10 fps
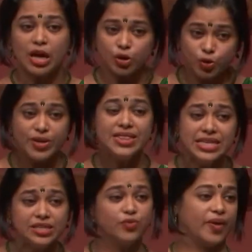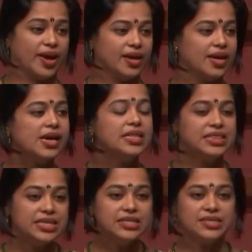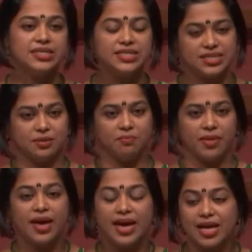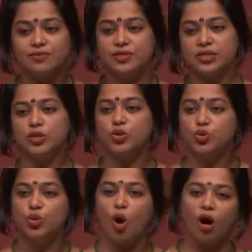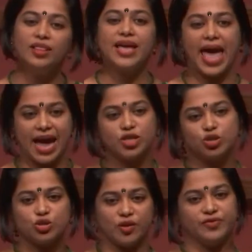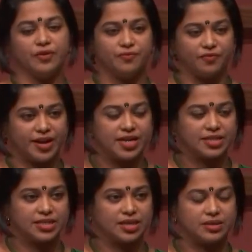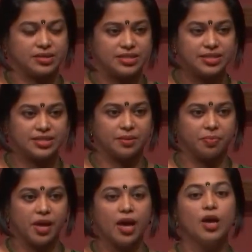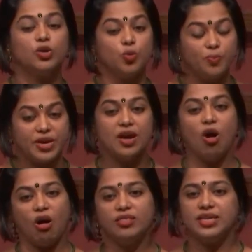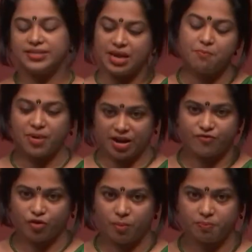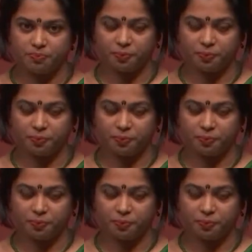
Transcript: So in this way, this system helps all the actors of the financial system to be on the same platform.